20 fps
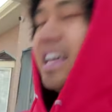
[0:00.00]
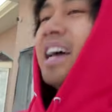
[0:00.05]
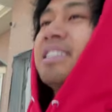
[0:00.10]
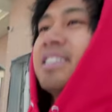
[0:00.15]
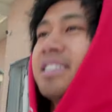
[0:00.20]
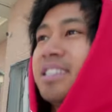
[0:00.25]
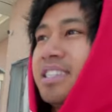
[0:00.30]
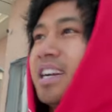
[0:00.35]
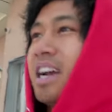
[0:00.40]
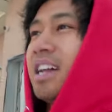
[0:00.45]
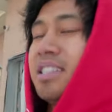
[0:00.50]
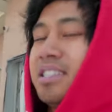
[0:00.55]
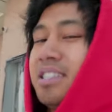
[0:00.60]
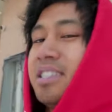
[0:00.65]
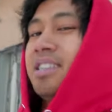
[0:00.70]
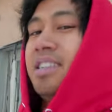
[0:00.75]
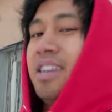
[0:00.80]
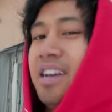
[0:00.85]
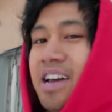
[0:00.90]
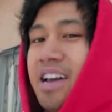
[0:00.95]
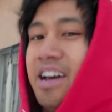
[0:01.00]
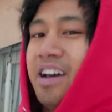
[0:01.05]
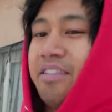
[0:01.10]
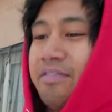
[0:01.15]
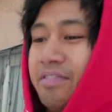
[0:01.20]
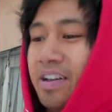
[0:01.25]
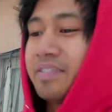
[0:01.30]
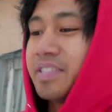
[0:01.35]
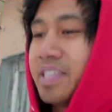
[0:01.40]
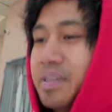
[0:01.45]
That's a challenge and a
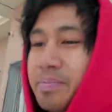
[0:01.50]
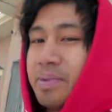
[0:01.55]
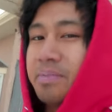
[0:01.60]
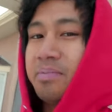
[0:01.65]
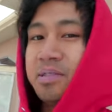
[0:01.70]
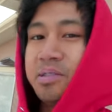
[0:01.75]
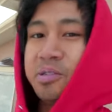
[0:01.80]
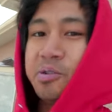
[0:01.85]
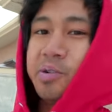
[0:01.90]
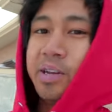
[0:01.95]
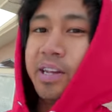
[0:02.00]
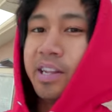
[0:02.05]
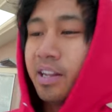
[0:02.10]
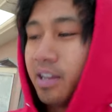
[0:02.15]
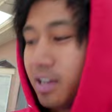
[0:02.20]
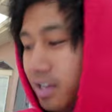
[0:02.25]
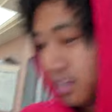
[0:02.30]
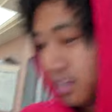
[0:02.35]
half. I've seen people do it.